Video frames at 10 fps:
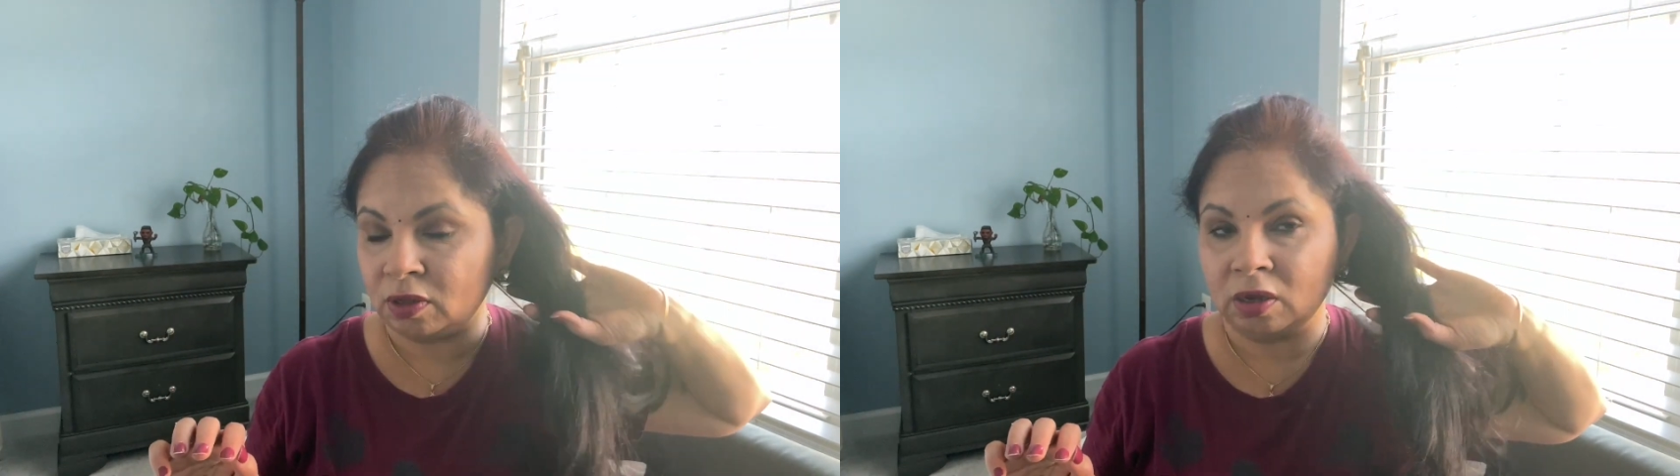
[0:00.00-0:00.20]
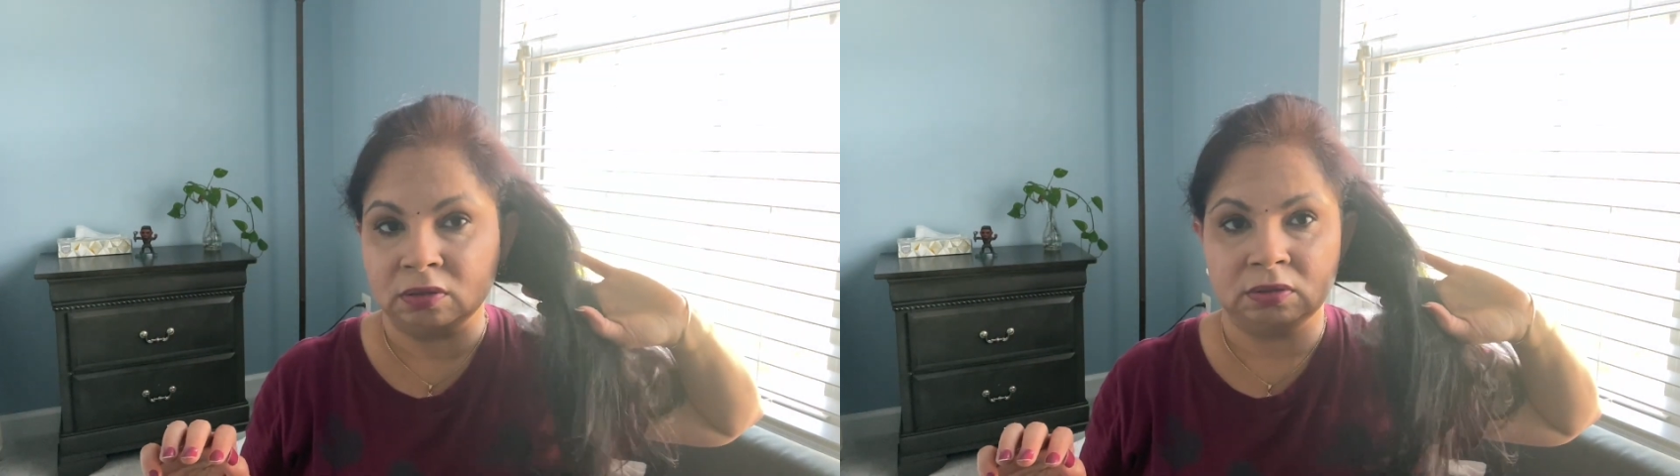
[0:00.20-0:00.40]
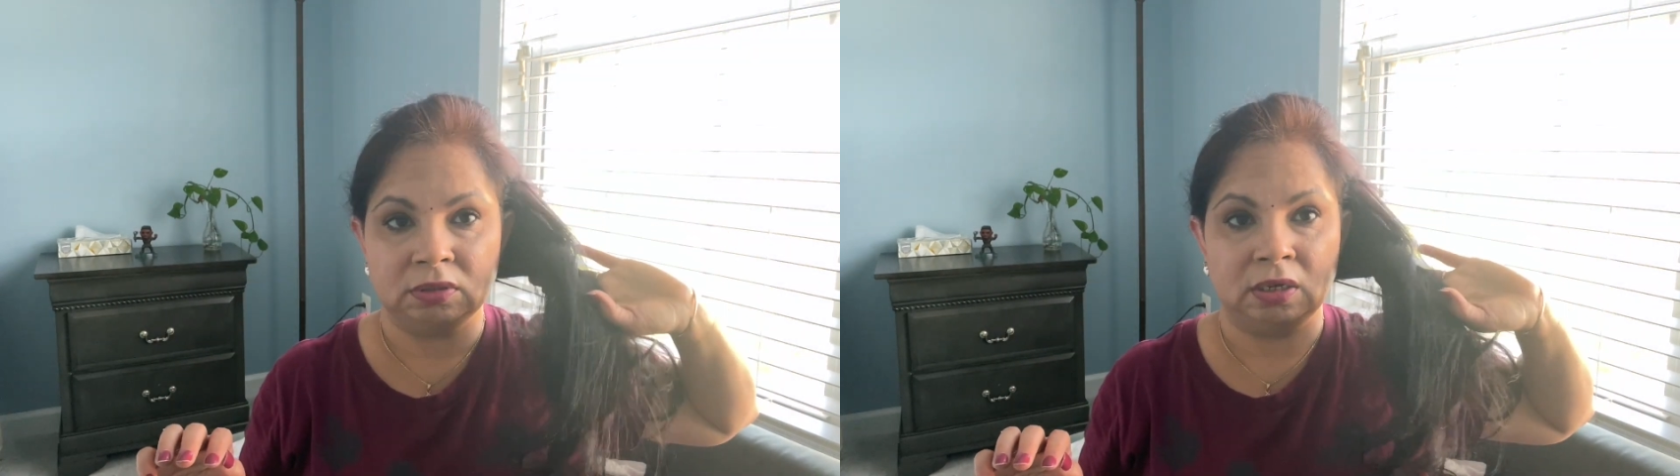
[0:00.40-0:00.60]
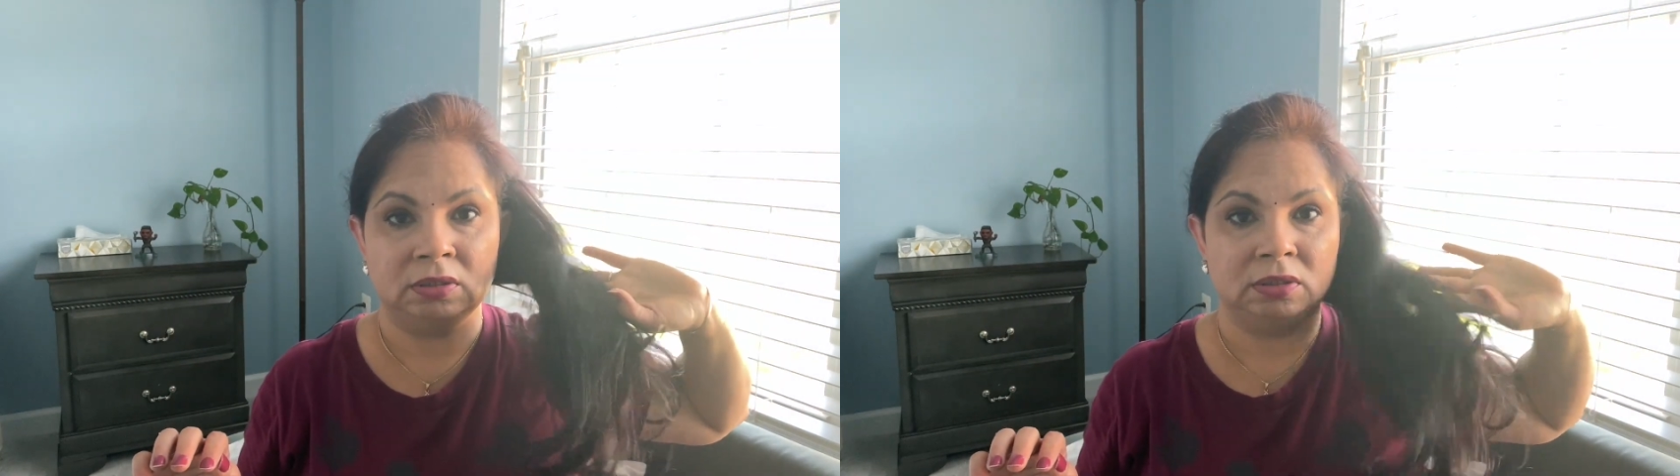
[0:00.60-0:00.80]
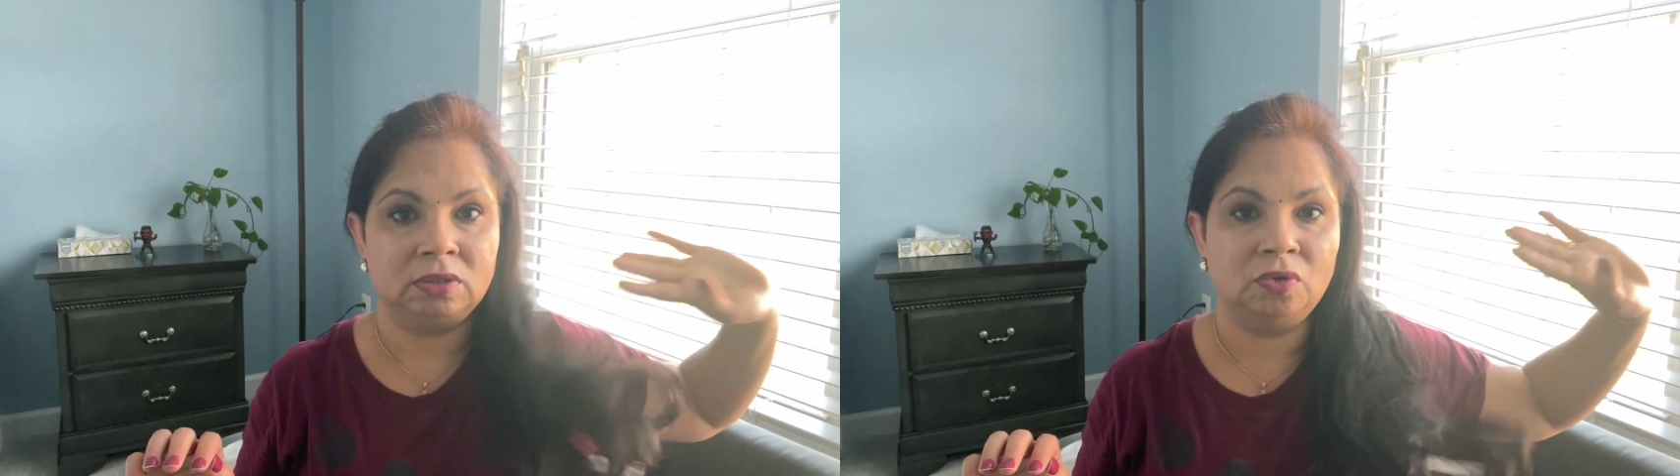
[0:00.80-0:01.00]
I
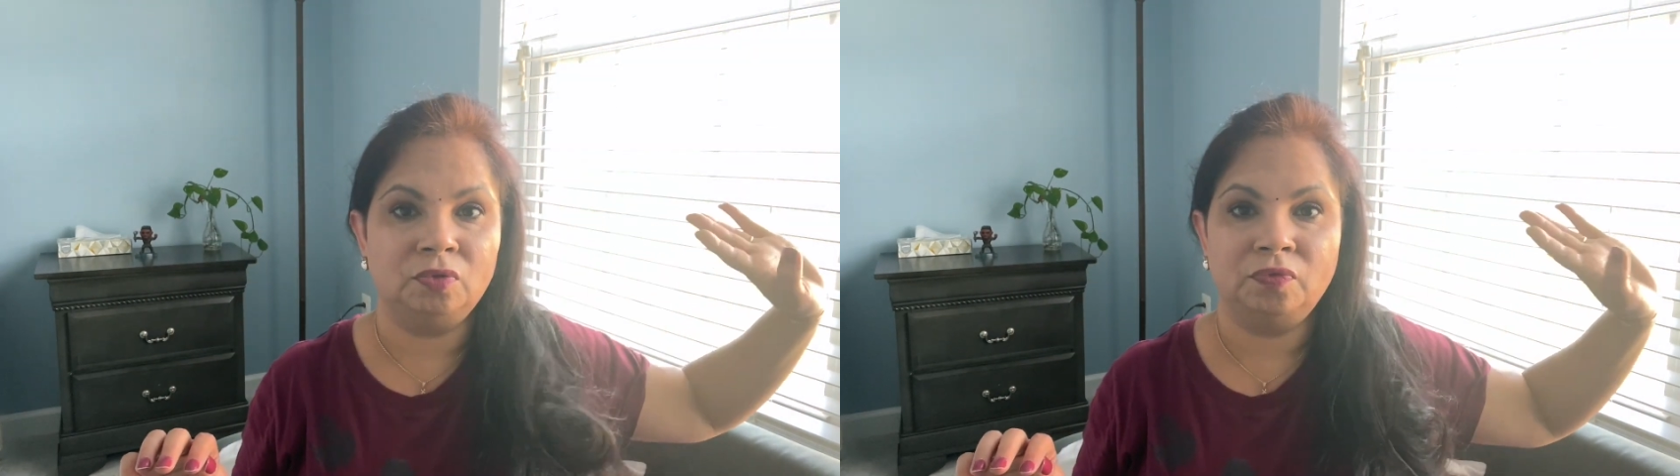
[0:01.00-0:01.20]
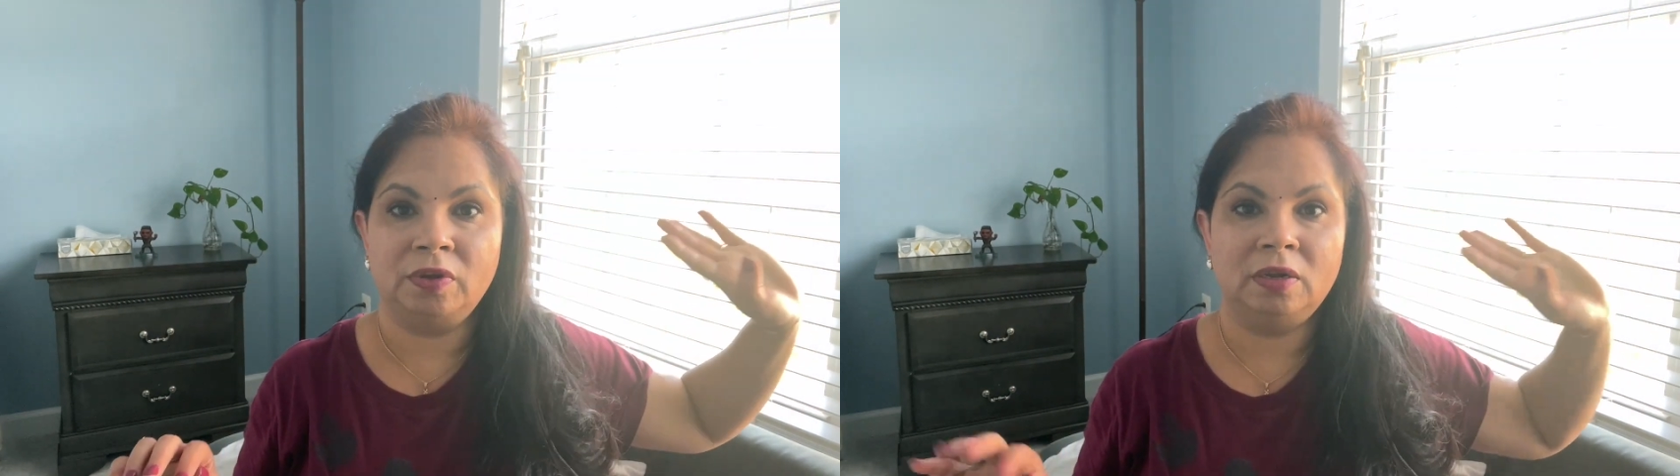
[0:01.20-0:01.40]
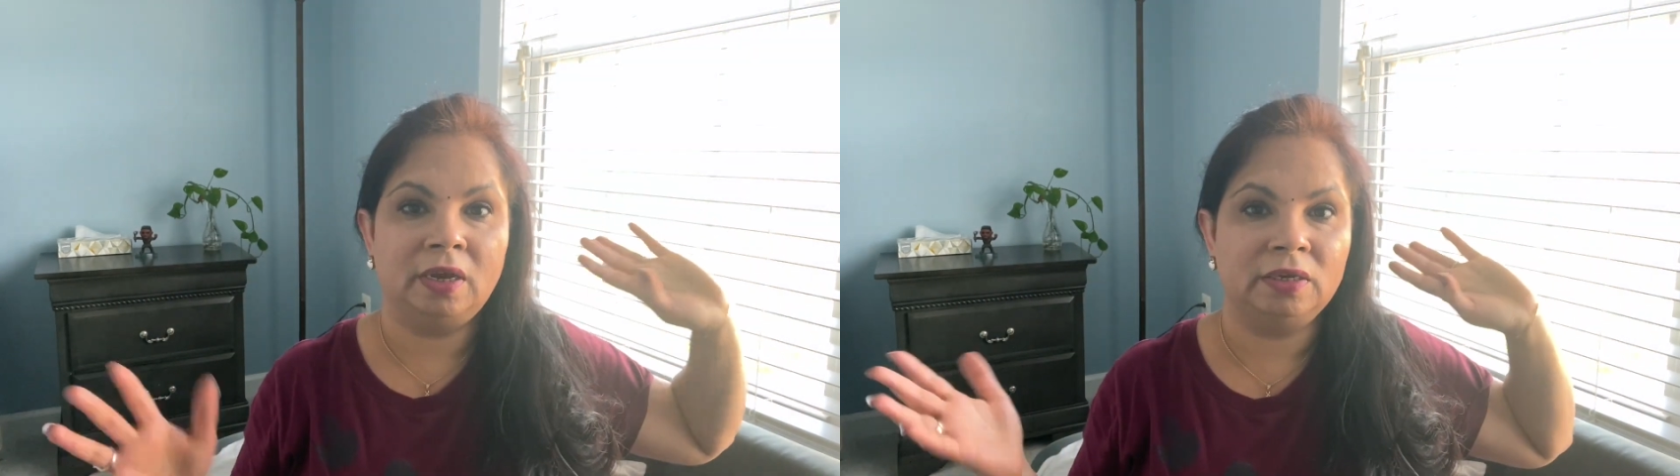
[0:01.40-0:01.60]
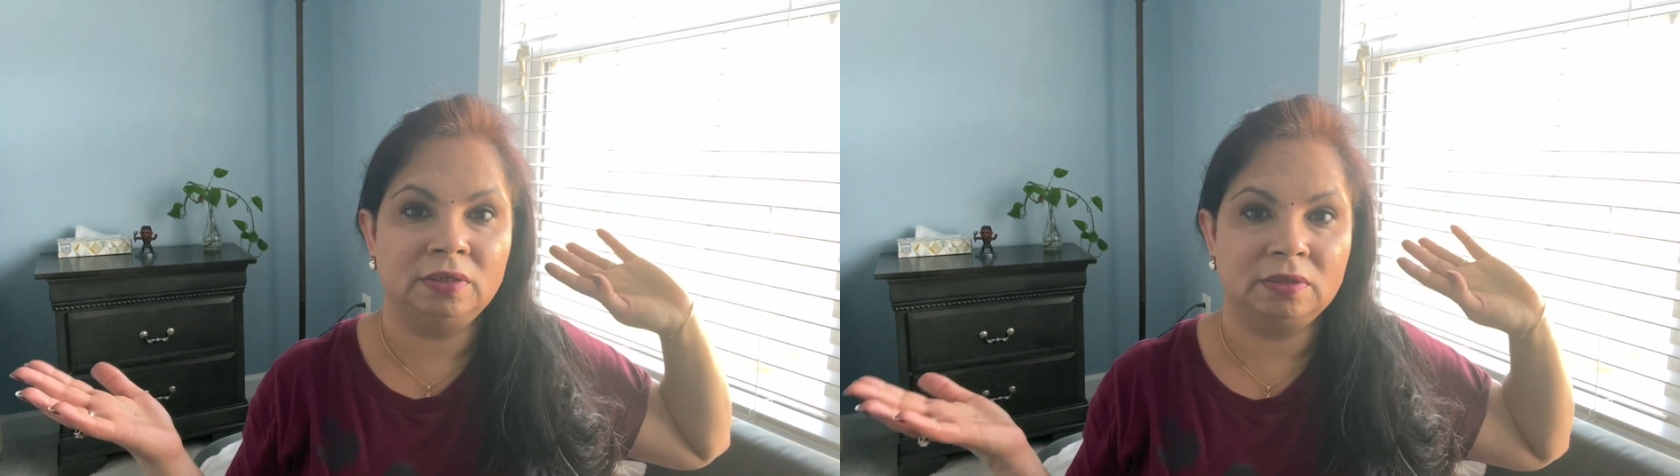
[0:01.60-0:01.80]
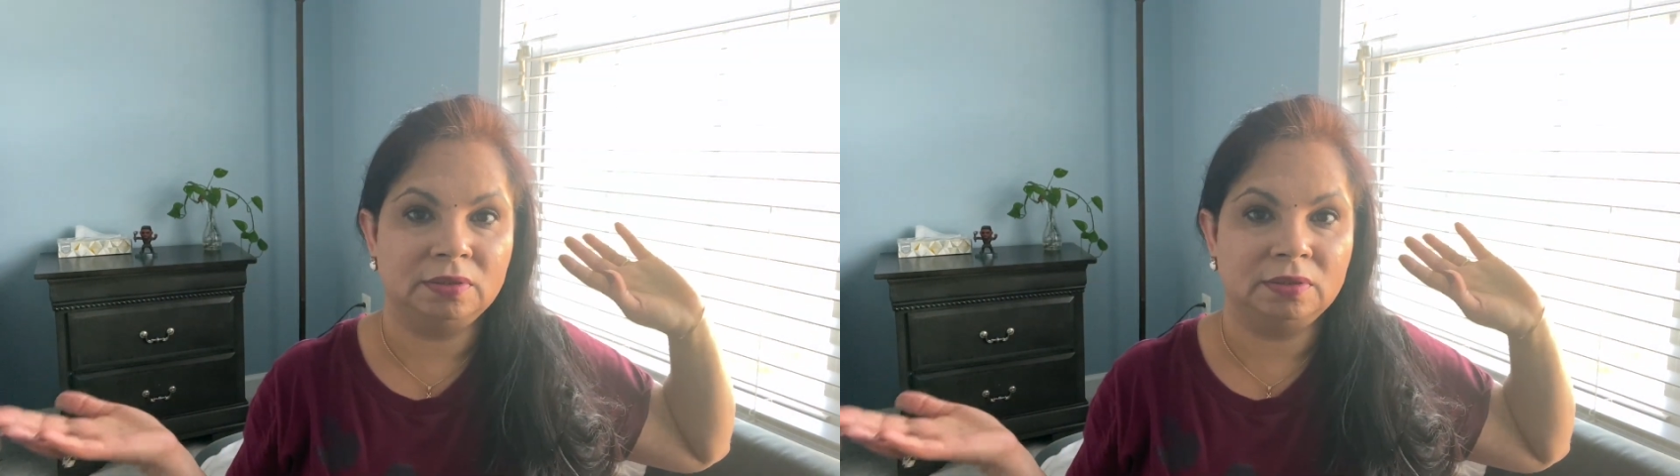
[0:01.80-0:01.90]
just don't feel like